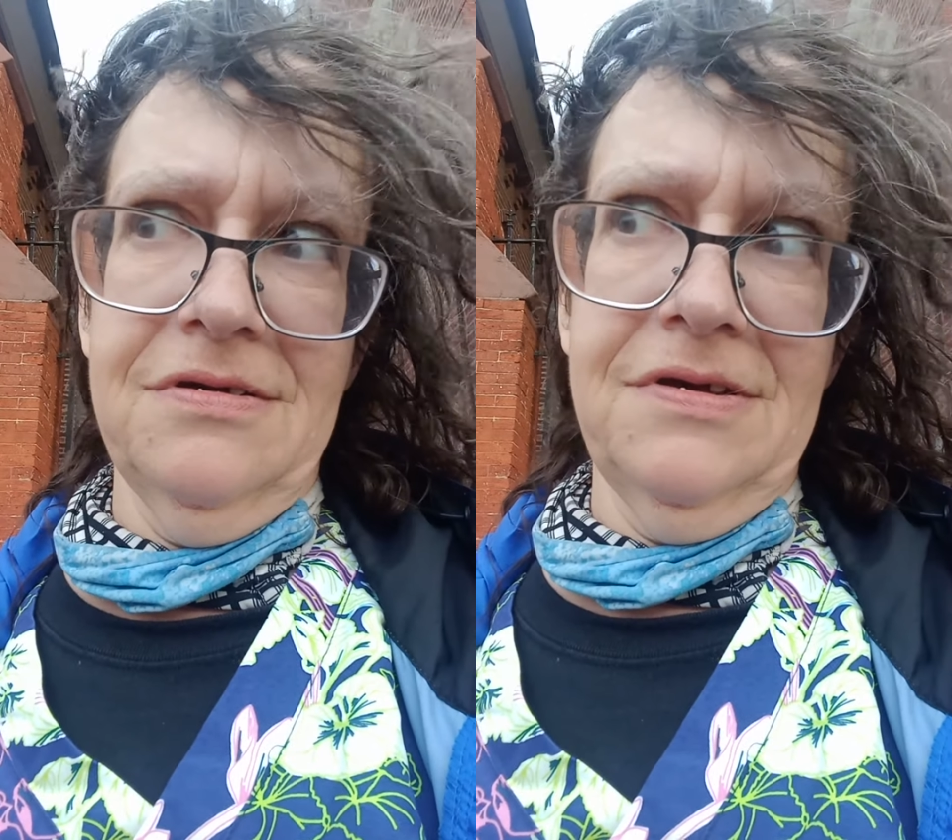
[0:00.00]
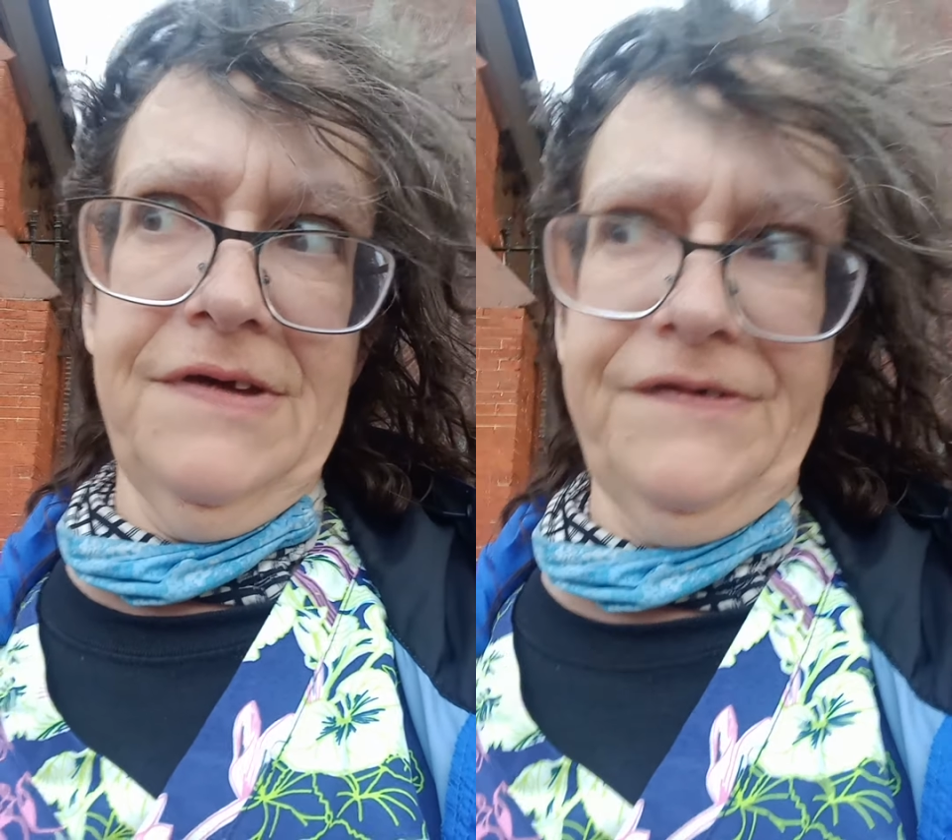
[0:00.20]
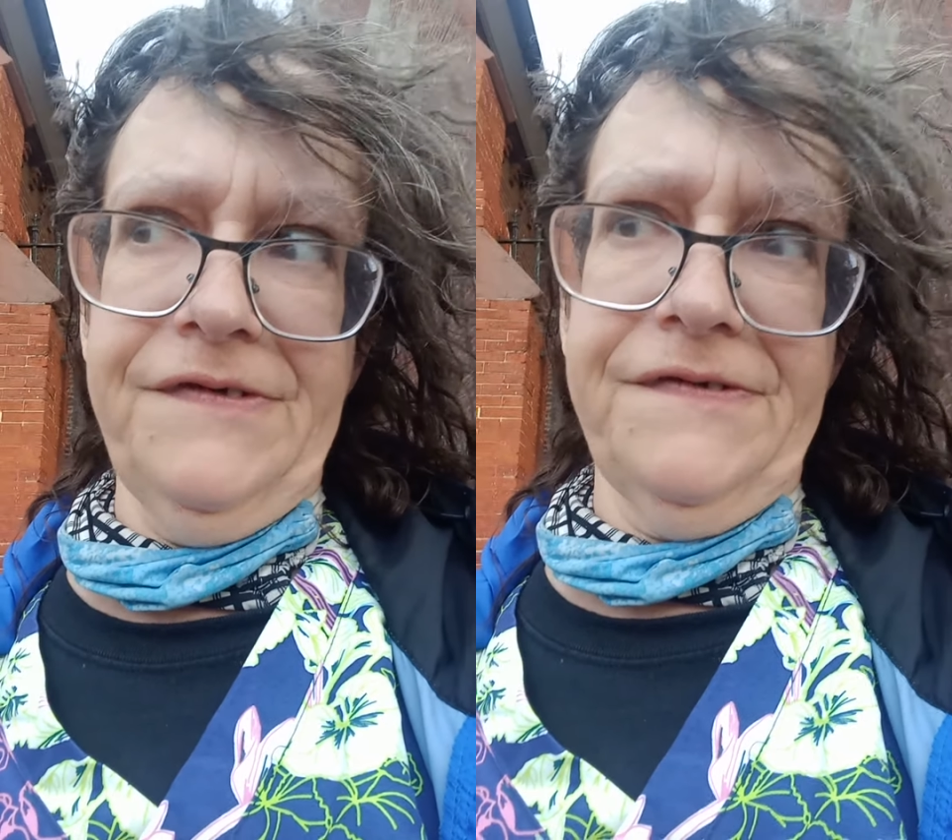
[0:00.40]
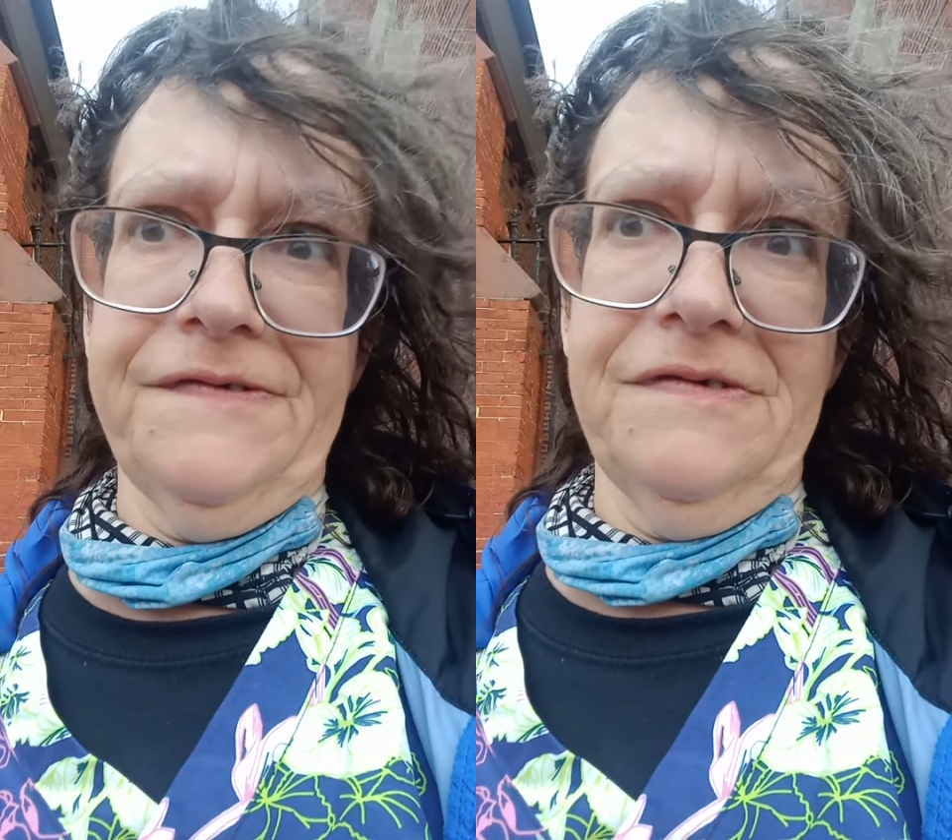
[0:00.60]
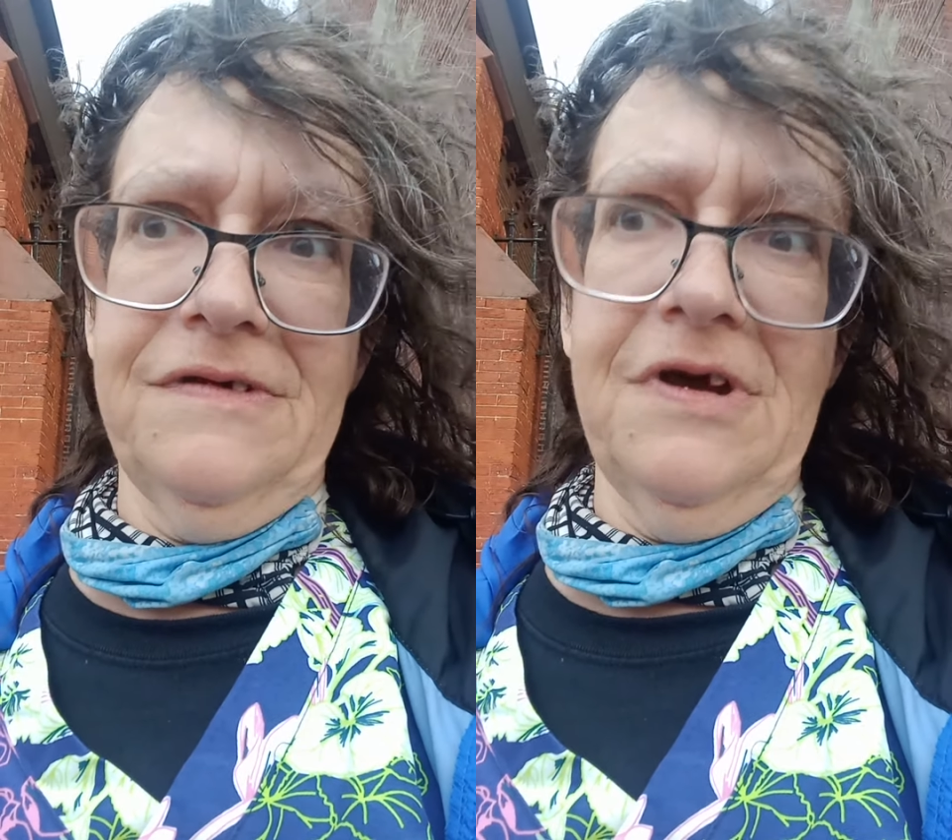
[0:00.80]
He's
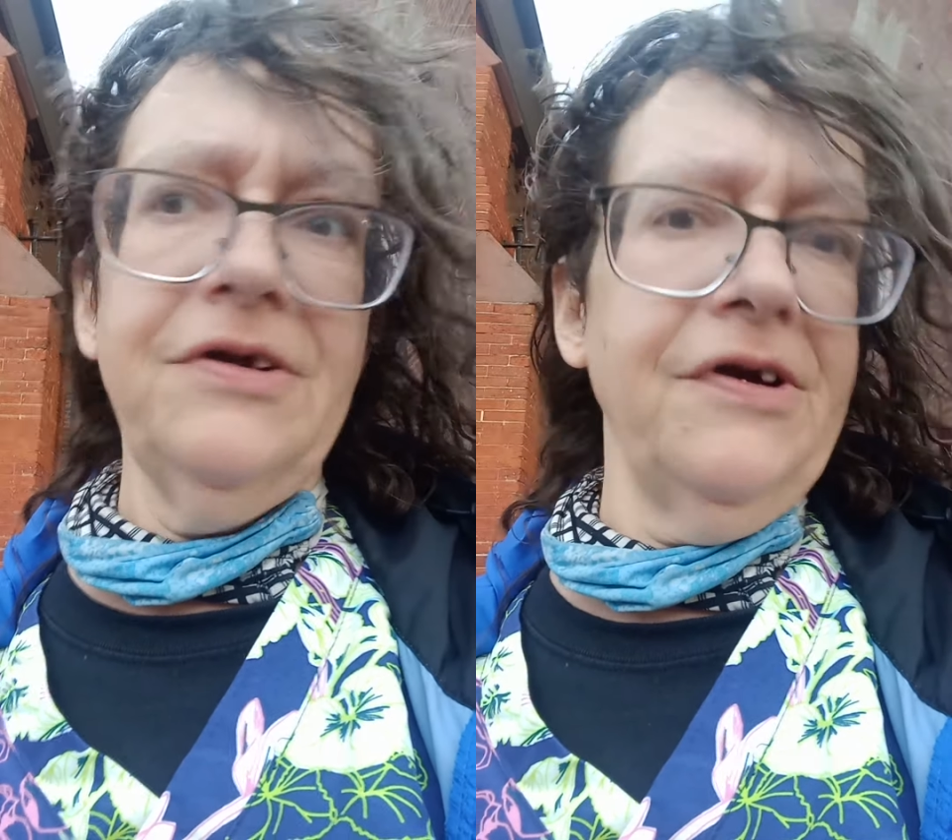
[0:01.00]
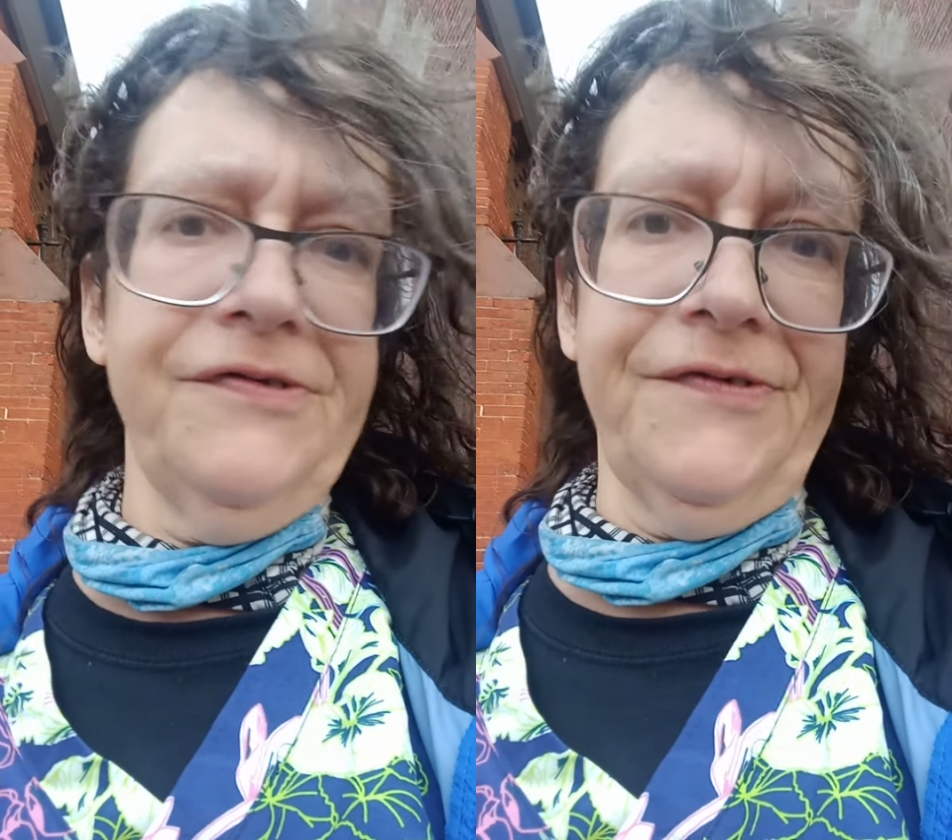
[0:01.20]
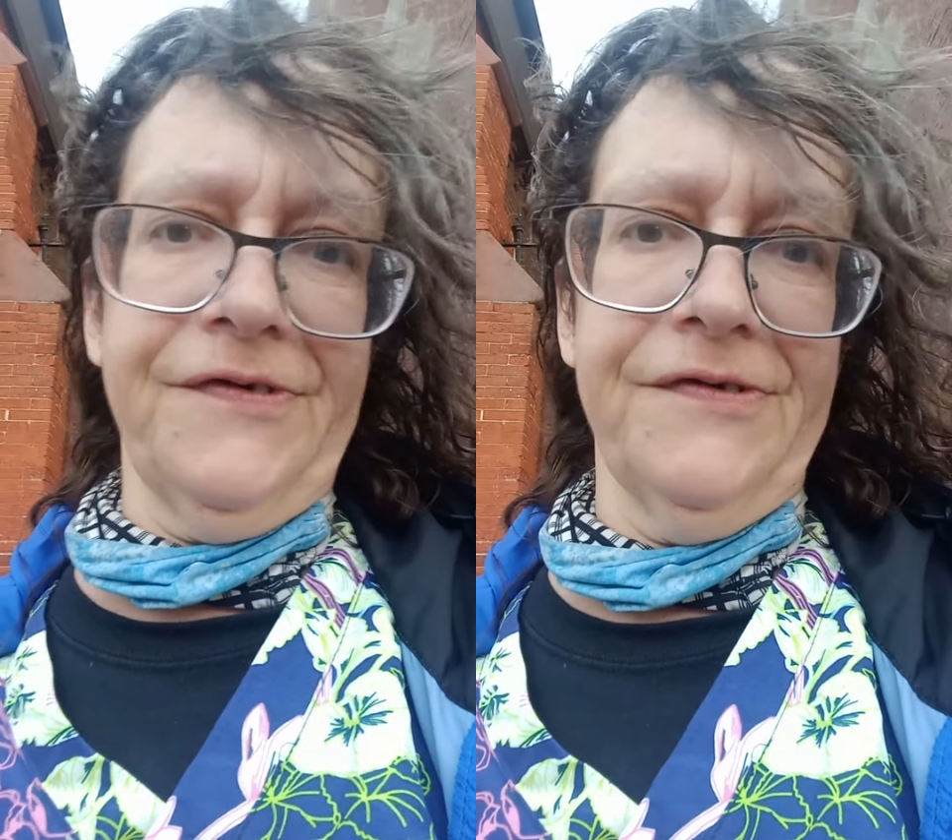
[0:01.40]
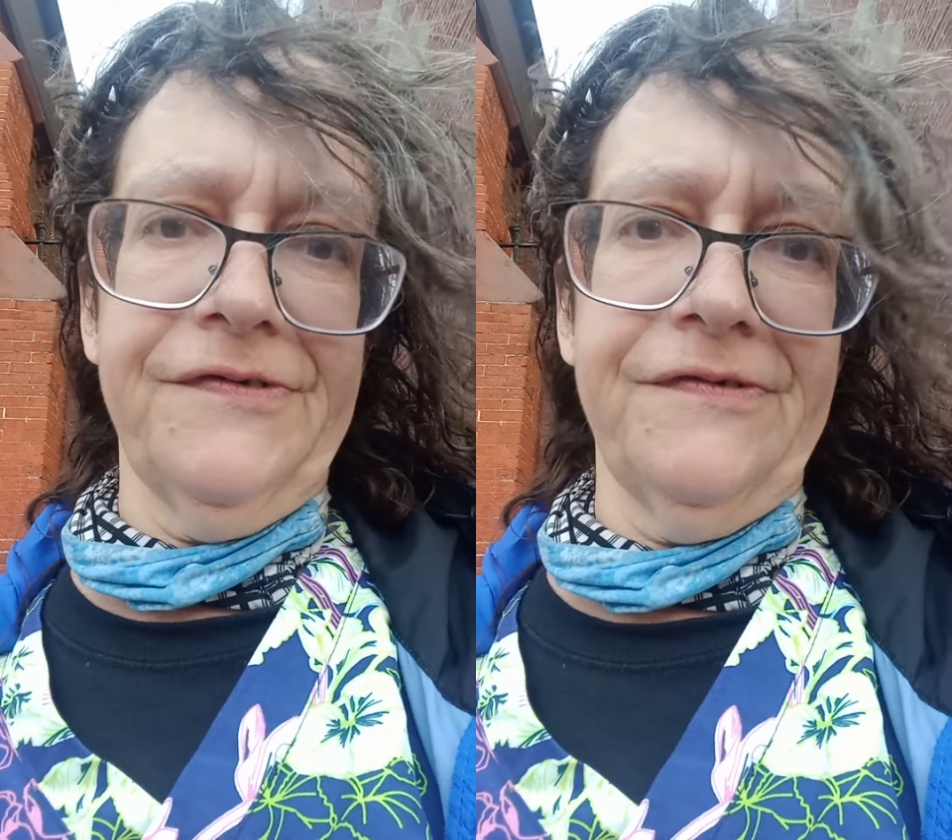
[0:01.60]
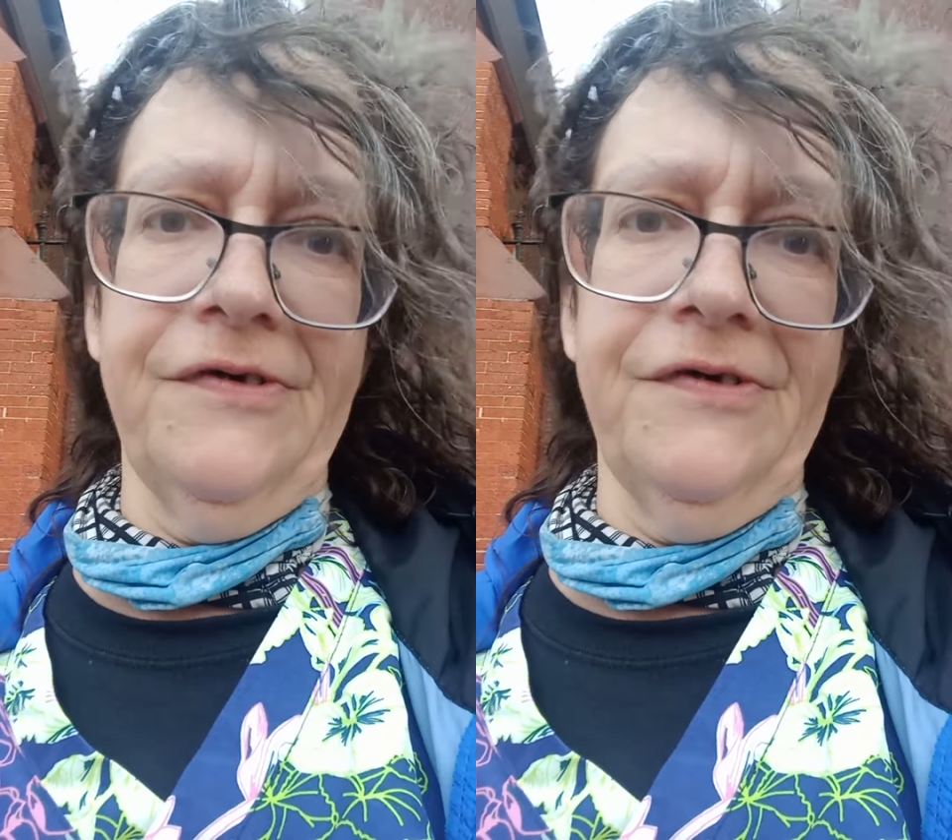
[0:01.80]
just a narcissist.